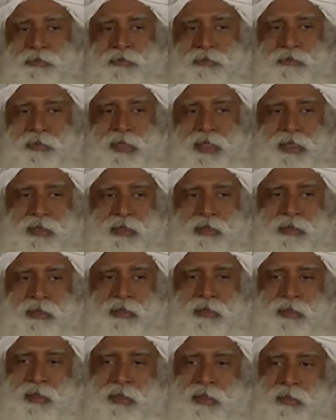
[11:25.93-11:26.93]

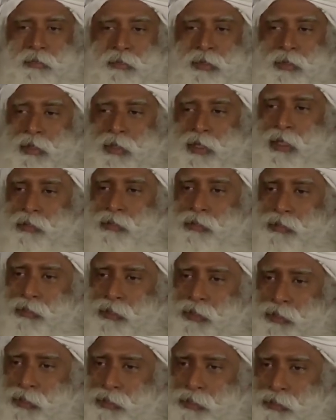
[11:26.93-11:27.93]
being pulled down to
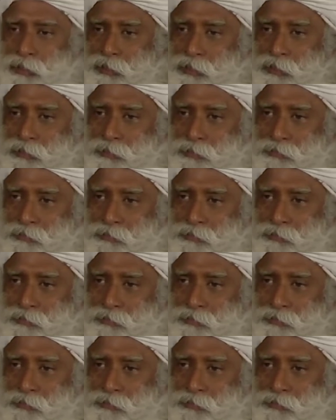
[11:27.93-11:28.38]
the earth,